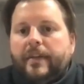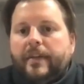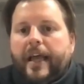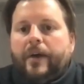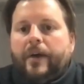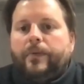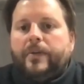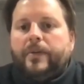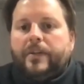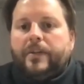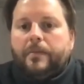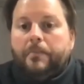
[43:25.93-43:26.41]

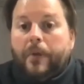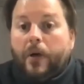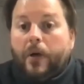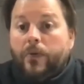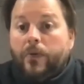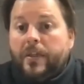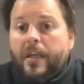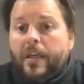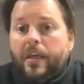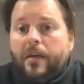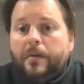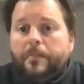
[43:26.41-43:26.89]
That was the
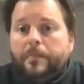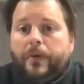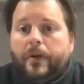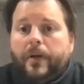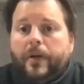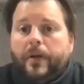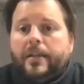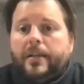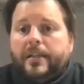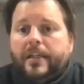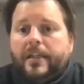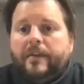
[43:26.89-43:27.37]
most they could put
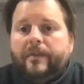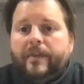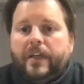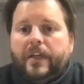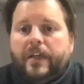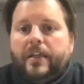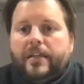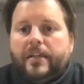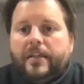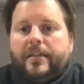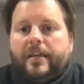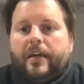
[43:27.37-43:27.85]
on
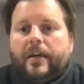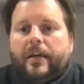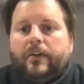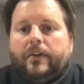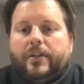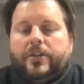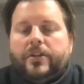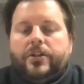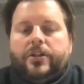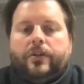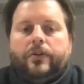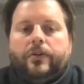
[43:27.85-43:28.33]
TV to sell
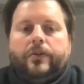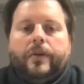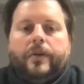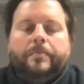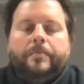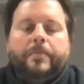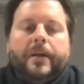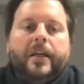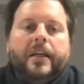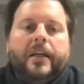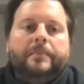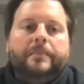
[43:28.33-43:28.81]
to children.
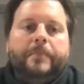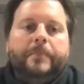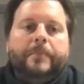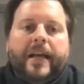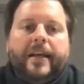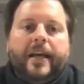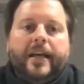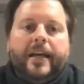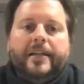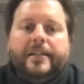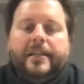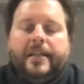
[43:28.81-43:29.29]
But in, by
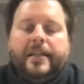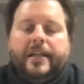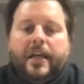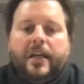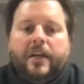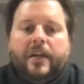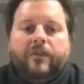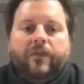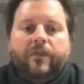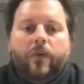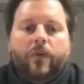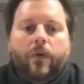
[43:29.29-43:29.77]

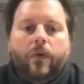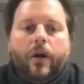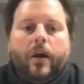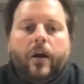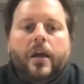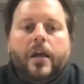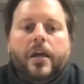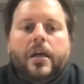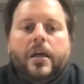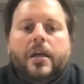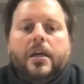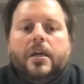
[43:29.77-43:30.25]

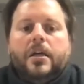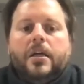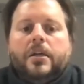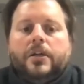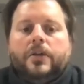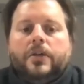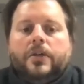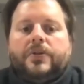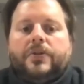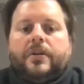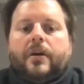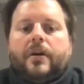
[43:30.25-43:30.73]
1984,
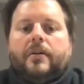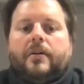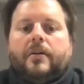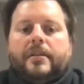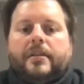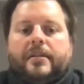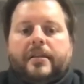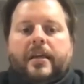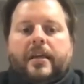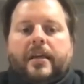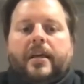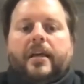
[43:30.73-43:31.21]
you start
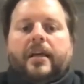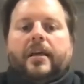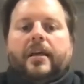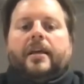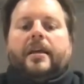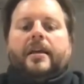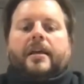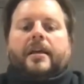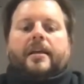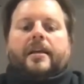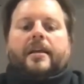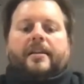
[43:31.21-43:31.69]

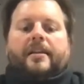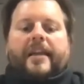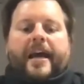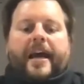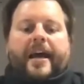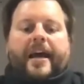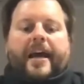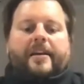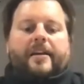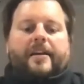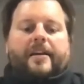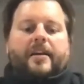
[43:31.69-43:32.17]
seeing
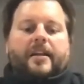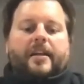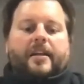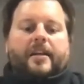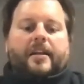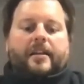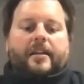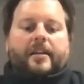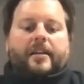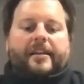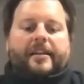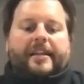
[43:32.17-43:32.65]
that
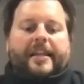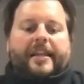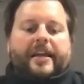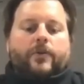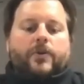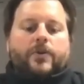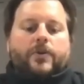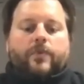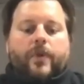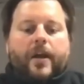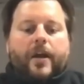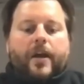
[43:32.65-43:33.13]

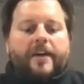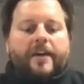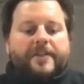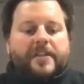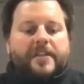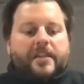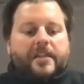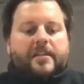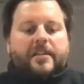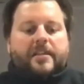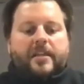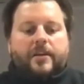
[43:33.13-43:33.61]
those
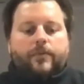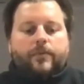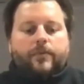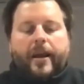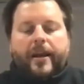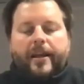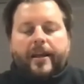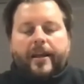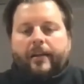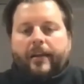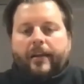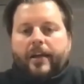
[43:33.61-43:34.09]
FCC
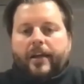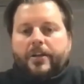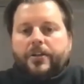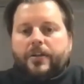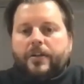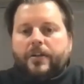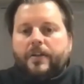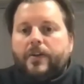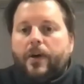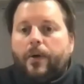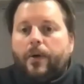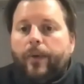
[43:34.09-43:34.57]

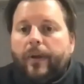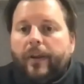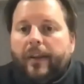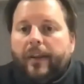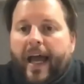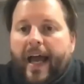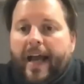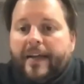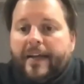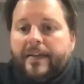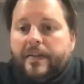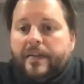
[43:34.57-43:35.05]
regulations are
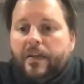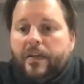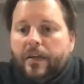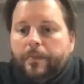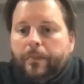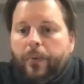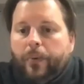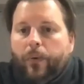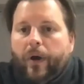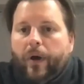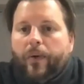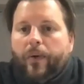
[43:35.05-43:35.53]
relaxed to the
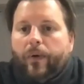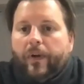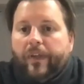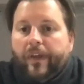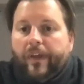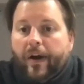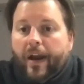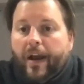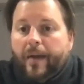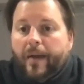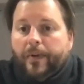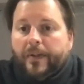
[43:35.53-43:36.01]
point where
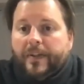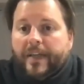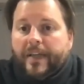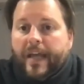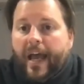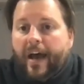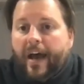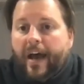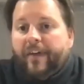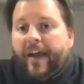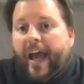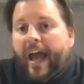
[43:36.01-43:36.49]
they're able to
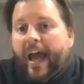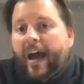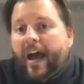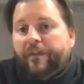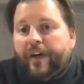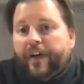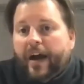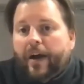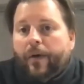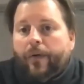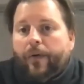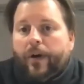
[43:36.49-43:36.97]
have a half
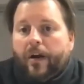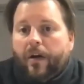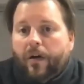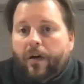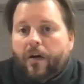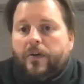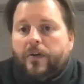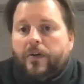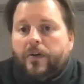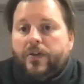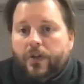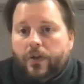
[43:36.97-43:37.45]
hour
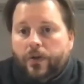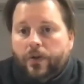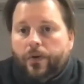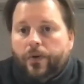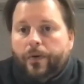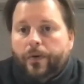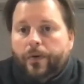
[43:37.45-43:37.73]
cartoon.